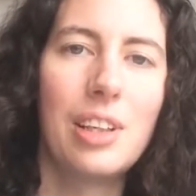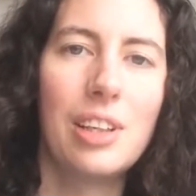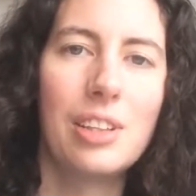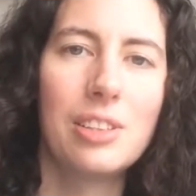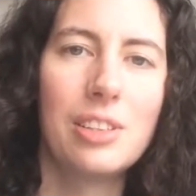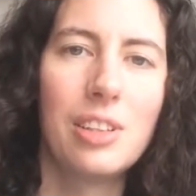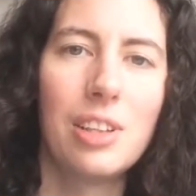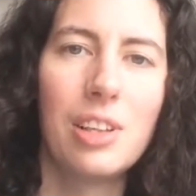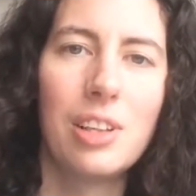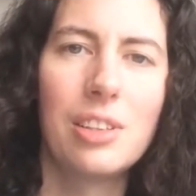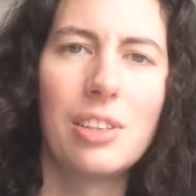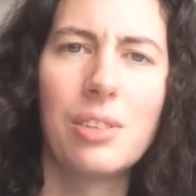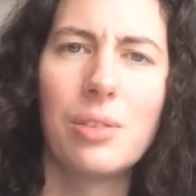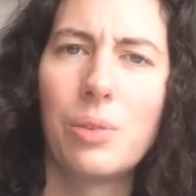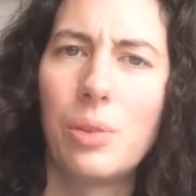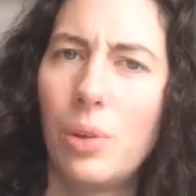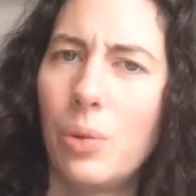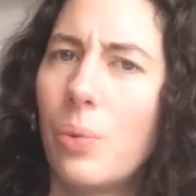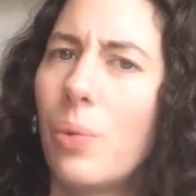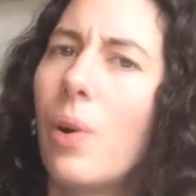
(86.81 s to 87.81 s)
is not
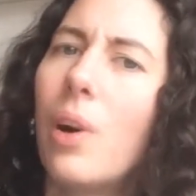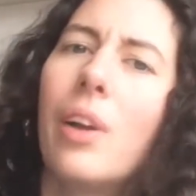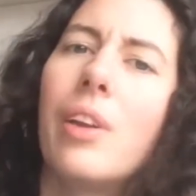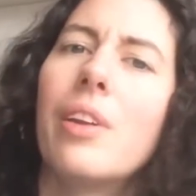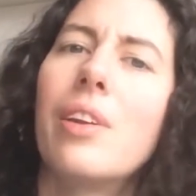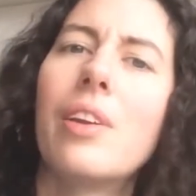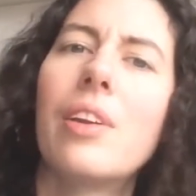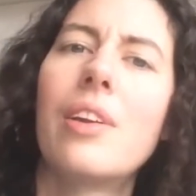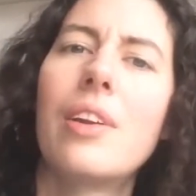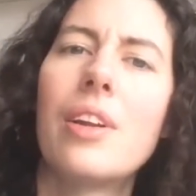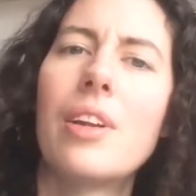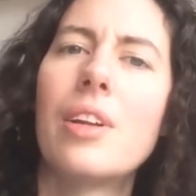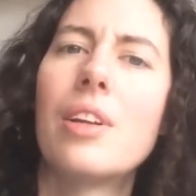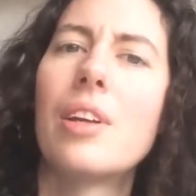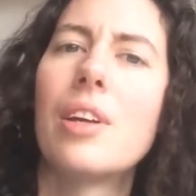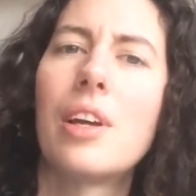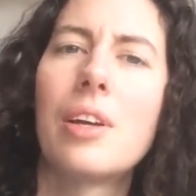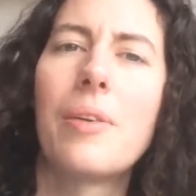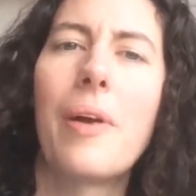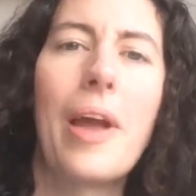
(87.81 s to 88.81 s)
the one
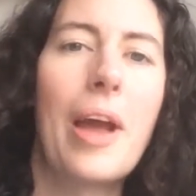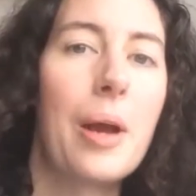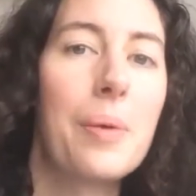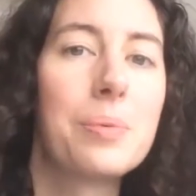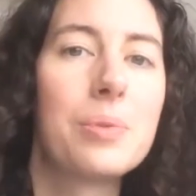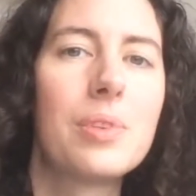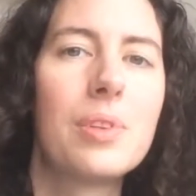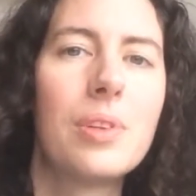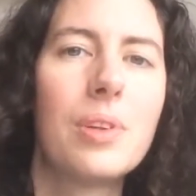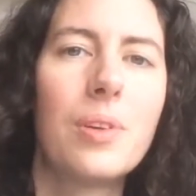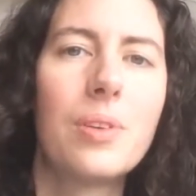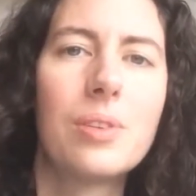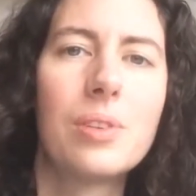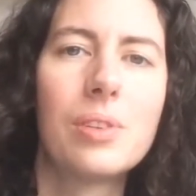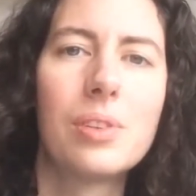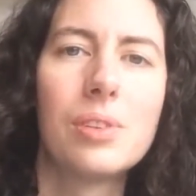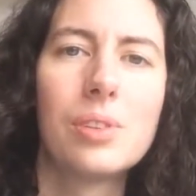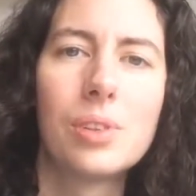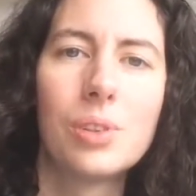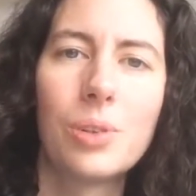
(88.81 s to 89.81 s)

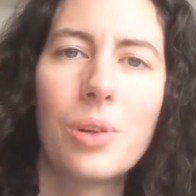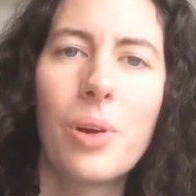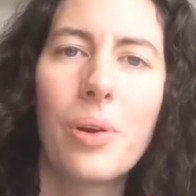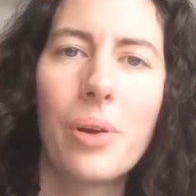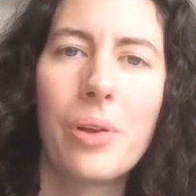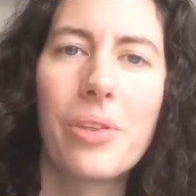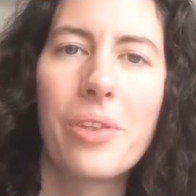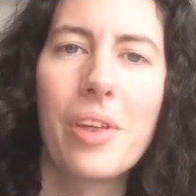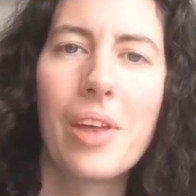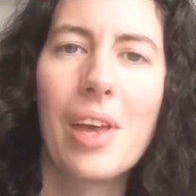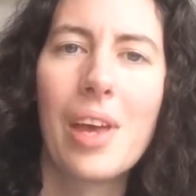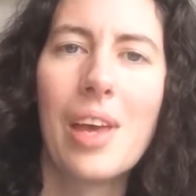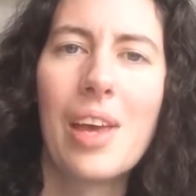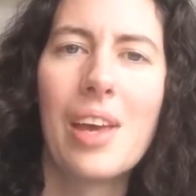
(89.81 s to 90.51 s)
absolute truth.